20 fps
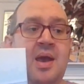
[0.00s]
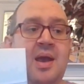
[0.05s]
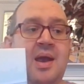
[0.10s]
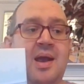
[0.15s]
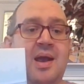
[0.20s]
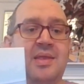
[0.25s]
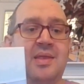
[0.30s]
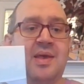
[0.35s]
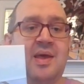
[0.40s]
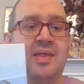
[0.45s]

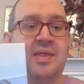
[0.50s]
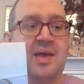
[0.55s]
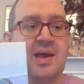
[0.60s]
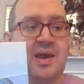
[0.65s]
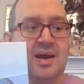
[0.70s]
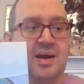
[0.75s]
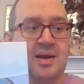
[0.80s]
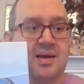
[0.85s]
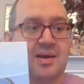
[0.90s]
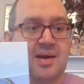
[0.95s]
And then
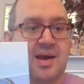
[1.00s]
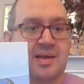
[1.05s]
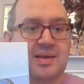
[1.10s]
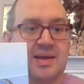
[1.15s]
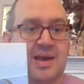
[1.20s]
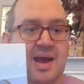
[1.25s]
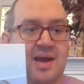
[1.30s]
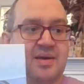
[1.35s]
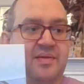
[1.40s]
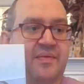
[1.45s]
they, at
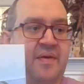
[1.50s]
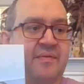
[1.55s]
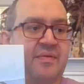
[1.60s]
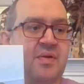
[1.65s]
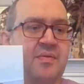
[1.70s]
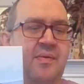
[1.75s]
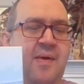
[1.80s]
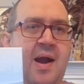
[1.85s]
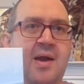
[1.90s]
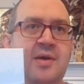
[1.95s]
the end of every
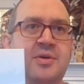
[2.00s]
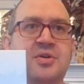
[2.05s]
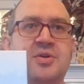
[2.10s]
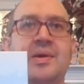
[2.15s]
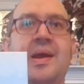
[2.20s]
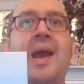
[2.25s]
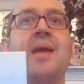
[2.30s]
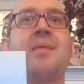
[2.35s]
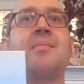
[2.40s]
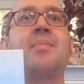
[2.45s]
round, you
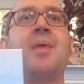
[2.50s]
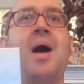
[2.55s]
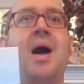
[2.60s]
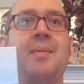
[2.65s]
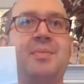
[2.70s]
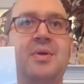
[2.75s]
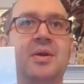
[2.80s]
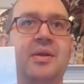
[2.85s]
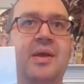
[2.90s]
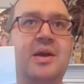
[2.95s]
gain
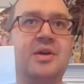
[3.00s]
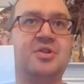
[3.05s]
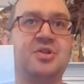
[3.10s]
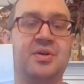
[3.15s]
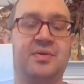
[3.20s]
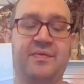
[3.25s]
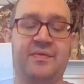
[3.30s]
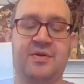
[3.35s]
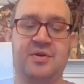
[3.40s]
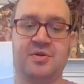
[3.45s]

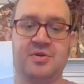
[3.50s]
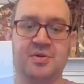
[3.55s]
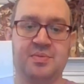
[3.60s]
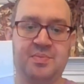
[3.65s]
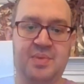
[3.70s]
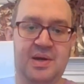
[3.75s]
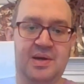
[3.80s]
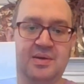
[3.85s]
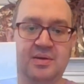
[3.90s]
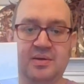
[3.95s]
population for your
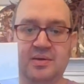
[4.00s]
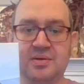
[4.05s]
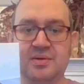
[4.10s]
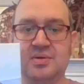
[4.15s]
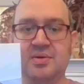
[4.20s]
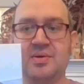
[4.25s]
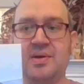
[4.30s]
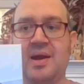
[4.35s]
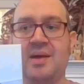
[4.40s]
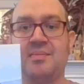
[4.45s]
appeal,
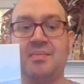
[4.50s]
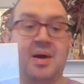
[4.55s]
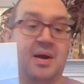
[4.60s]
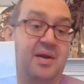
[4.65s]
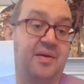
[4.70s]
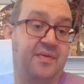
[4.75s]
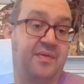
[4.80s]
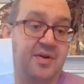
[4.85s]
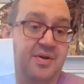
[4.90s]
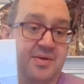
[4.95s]
you gain money
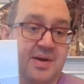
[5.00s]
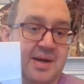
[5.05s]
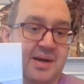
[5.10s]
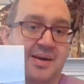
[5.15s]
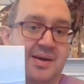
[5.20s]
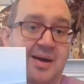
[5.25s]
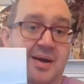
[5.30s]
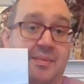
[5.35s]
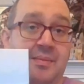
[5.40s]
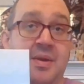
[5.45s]
for your
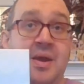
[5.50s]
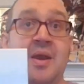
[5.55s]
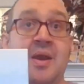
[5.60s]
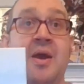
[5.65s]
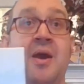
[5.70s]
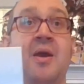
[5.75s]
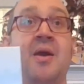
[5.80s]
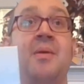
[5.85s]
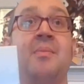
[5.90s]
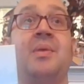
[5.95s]
income.
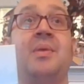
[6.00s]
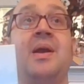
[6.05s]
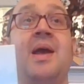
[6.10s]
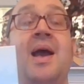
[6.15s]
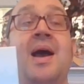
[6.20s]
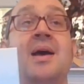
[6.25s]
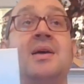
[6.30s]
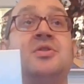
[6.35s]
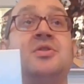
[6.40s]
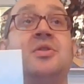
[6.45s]
But
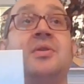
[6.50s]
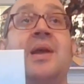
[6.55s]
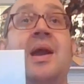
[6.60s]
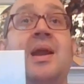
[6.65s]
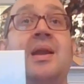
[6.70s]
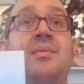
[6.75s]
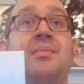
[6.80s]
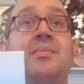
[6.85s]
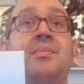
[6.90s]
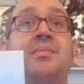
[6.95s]
as you're
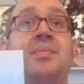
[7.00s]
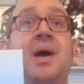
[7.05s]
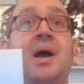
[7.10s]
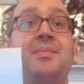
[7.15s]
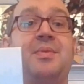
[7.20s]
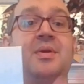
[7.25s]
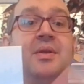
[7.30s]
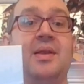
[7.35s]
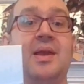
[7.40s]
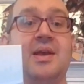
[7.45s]
gaining
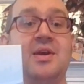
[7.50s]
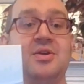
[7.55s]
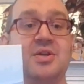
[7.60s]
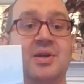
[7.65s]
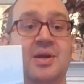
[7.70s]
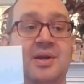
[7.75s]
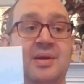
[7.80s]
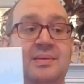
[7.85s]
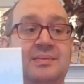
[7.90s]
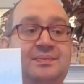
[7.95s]

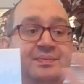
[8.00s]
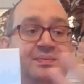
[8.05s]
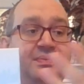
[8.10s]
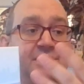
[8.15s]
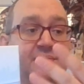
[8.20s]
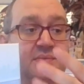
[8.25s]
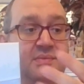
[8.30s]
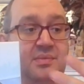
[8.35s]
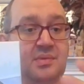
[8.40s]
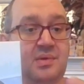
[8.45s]
population,
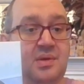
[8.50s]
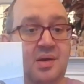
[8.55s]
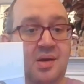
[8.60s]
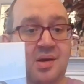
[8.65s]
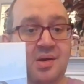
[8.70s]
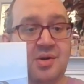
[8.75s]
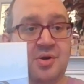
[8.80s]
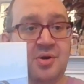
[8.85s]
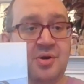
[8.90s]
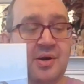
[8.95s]

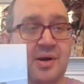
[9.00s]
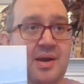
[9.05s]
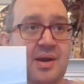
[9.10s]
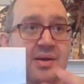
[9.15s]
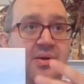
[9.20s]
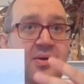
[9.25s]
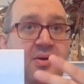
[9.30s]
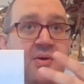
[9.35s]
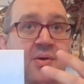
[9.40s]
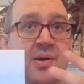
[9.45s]

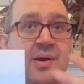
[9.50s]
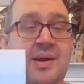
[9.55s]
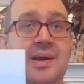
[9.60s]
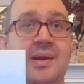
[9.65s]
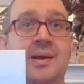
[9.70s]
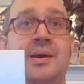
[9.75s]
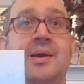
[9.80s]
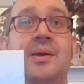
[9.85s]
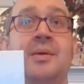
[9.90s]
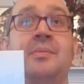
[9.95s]
your
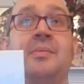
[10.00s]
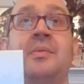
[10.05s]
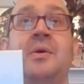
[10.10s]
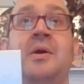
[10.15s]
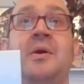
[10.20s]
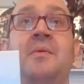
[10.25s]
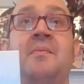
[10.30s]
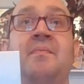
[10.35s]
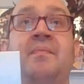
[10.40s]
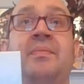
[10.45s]
income
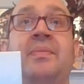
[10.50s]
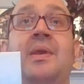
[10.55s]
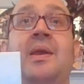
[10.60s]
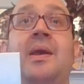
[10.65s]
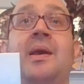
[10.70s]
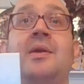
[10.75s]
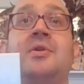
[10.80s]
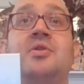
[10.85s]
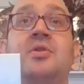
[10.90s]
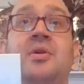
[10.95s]

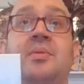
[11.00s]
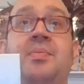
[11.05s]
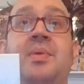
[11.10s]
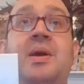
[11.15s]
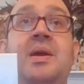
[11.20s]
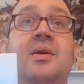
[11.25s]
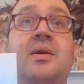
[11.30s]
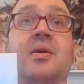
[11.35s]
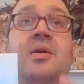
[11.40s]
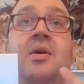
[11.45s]
and your
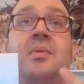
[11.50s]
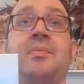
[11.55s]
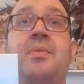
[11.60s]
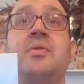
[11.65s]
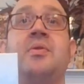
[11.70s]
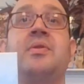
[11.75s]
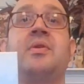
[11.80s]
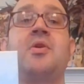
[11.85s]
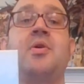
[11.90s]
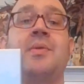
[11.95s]
appeal are
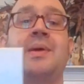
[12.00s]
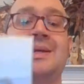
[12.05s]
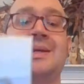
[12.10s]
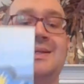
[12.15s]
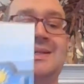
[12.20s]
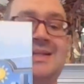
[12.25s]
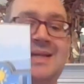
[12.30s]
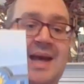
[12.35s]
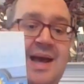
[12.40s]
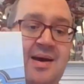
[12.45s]
both going
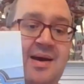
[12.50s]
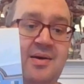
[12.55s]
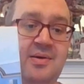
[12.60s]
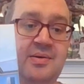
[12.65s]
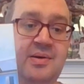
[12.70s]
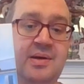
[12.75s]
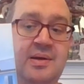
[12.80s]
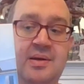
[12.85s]
down.